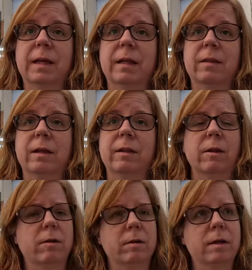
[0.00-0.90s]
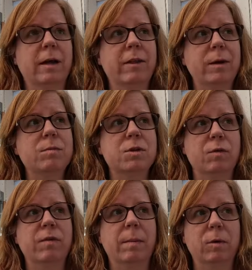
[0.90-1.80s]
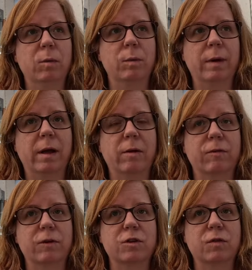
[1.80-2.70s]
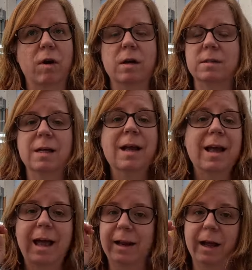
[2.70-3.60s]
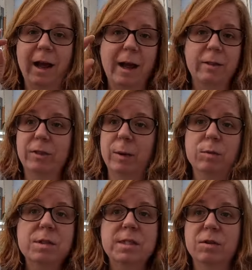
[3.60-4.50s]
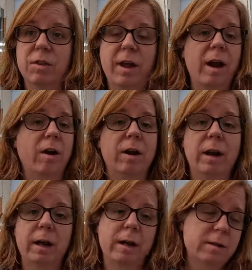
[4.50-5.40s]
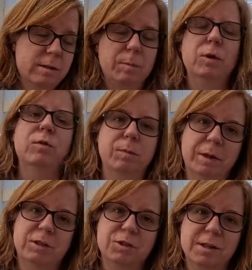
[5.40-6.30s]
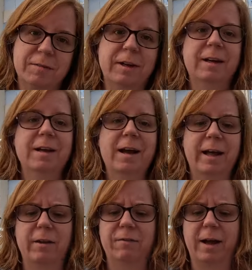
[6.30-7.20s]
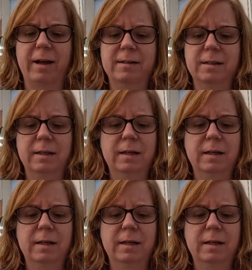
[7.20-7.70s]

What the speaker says: I think it was November when we had our first frost, and they were still there, and I got some beautiful pictures of it. I love that.